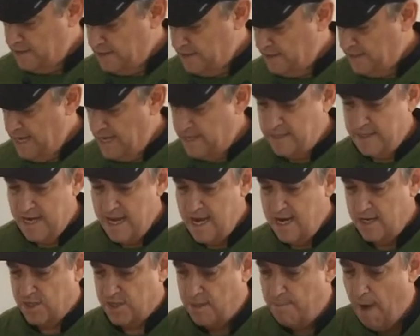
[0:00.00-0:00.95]
it says in
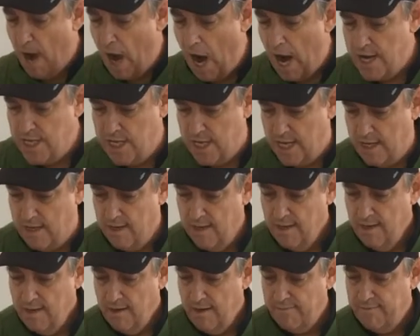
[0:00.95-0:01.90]
here, some onion.
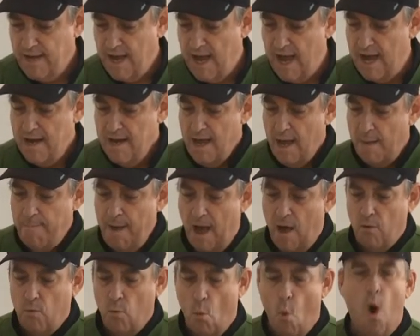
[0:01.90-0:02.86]
I've got
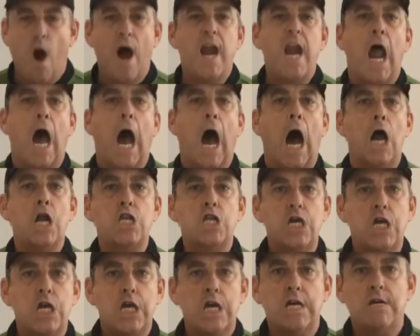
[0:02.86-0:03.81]
about one
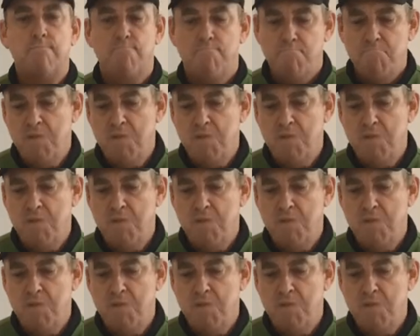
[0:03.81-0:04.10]
onion,